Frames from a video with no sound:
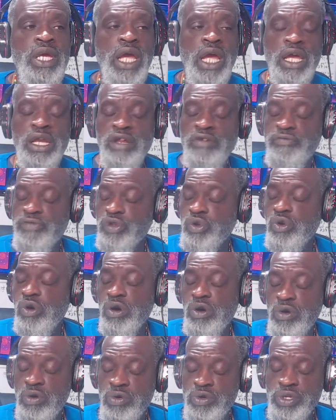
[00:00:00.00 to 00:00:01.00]
And if you
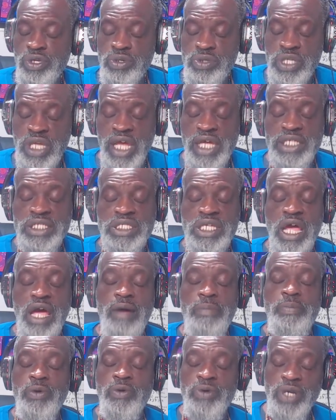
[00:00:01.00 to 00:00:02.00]
are on your
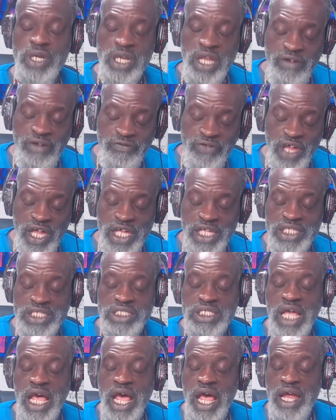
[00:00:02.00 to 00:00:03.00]
desktop on the left hand
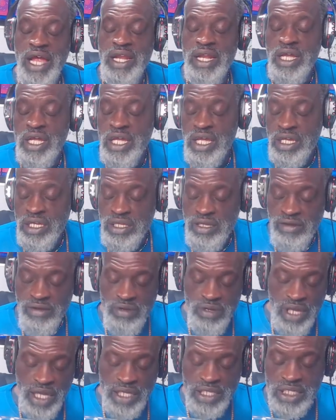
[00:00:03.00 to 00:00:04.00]
side, the,
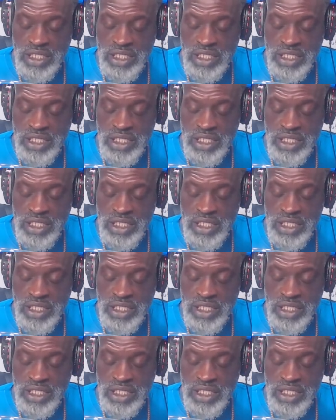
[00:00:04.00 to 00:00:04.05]
at the